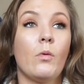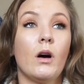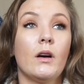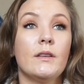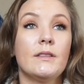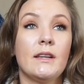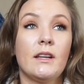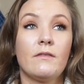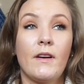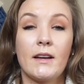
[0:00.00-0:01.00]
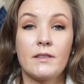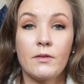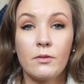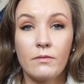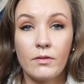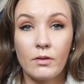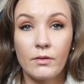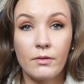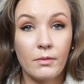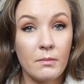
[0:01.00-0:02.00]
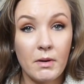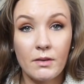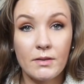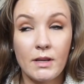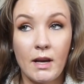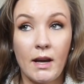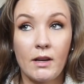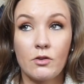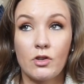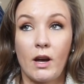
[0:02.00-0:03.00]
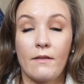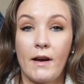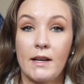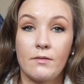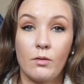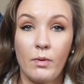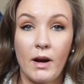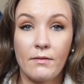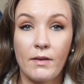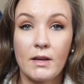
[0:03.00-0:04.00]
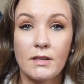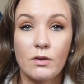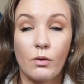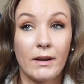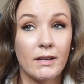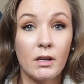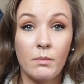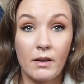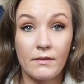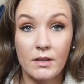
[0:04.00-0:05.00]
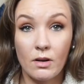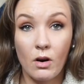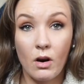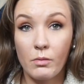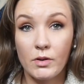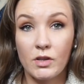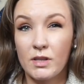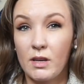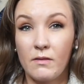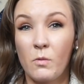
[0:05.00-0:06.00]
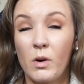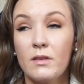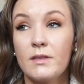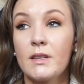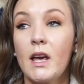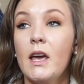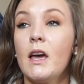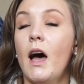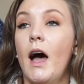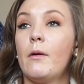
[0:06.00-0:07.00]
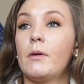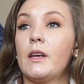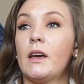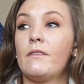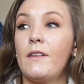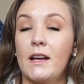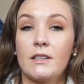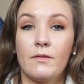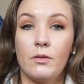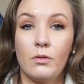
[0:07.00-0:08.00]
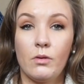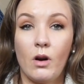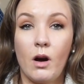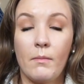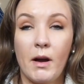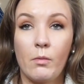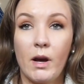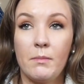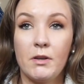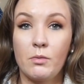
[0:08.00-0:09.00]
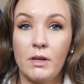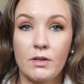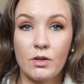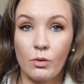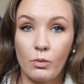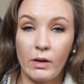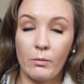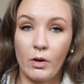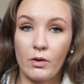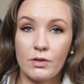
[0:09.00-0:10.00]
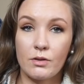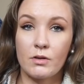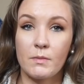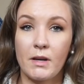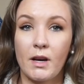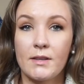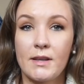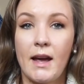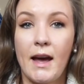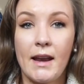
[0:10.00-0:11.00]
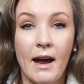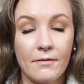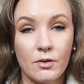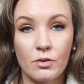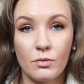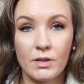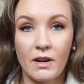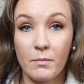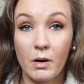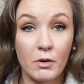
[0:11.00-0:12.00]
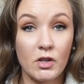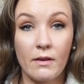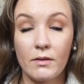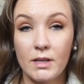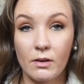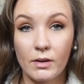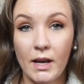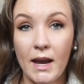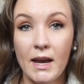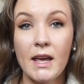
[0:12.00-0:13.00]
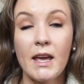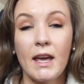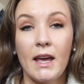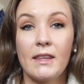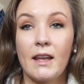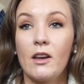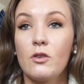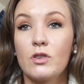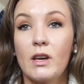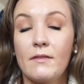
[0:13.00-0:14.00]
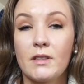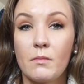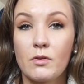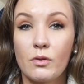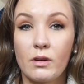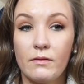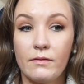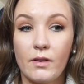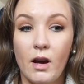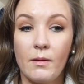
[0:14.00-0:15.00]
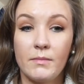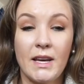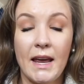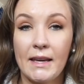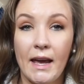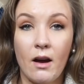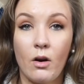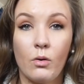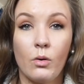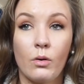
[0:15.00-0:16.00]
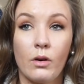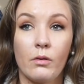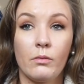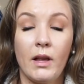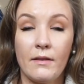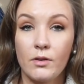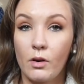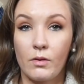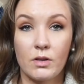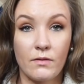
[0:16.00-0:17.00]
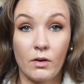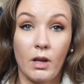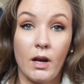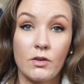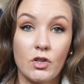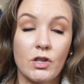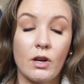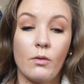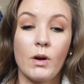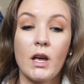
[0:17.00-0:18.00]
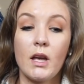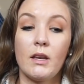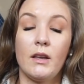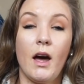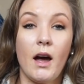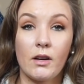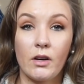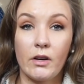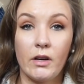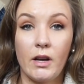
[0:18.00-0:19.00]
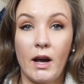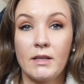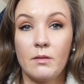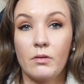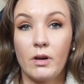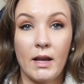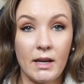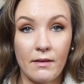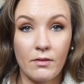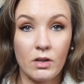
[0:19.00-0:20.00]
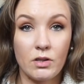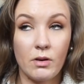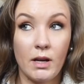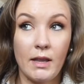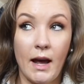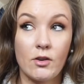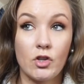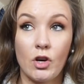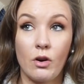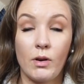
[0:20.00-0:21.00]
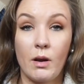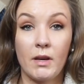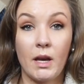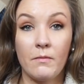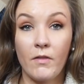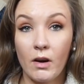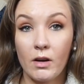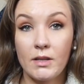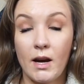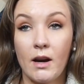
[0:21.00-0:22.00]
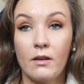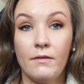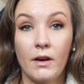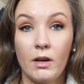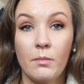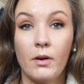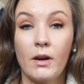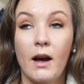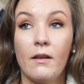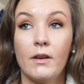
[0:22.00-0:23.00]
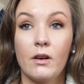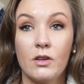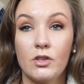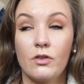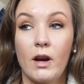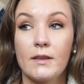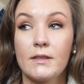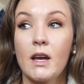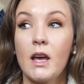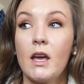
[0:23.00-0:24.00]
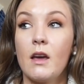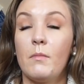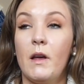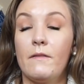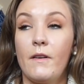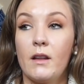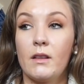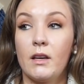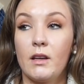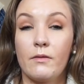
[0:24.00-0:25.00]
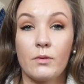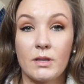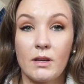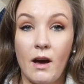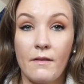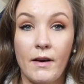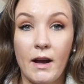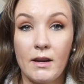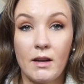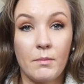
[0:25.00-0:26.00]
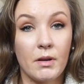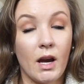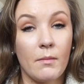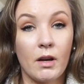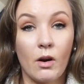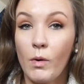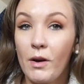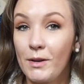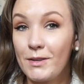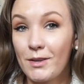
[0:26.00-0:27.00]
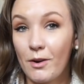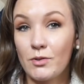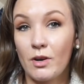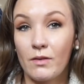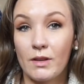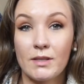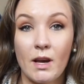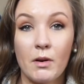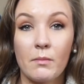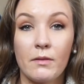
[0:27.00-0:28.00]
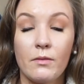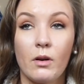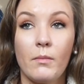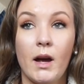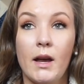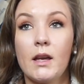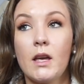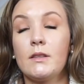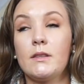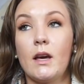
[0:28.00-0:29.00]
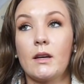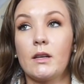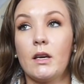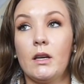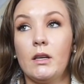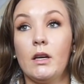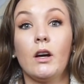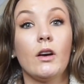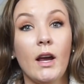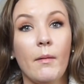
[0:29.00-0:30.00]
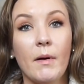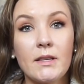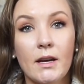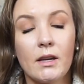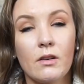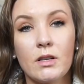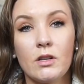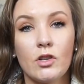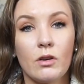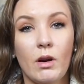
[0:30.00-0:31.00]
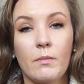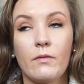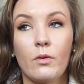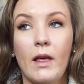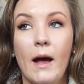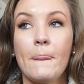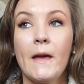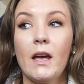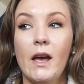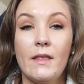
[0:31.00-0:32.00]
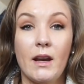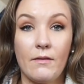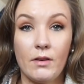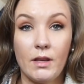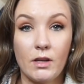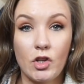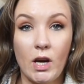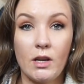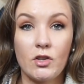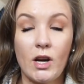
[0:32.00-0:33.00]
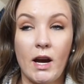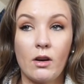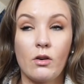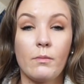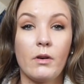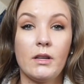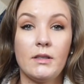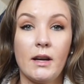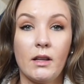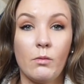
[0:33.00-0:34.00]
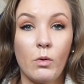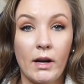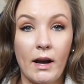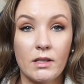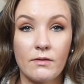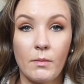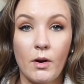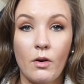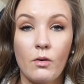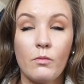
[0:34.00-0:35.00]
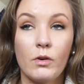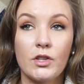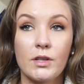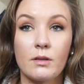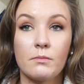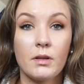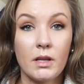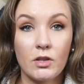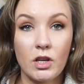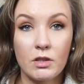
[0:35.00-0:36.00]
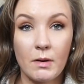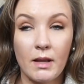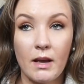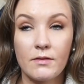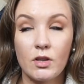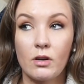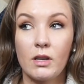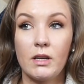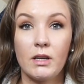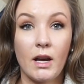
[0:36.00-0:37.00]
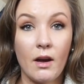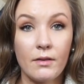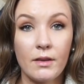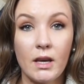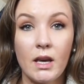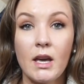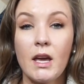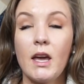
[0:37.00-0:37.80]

was eating fast food for 3 meals a day. I usually got fast food breakfast, or I didn't eat breakfast at all, which is even worse. I would get fast food on my way between school and rehearsals because I had after school stuff pretty much every single day. And then I usually have some sort of takeout or leftovers for lunch. So not good. I didn't put any effort into it, and that showed. I became very tired, very burnt out, very stressed. And finally, enough was enough. I ended up becoming a wellness coach over the summer before my second year. Yeah, my second year teaching, right before that. And then everything changed. I incorporated daily workouts from home, which has completely changed my life. Started eating healthy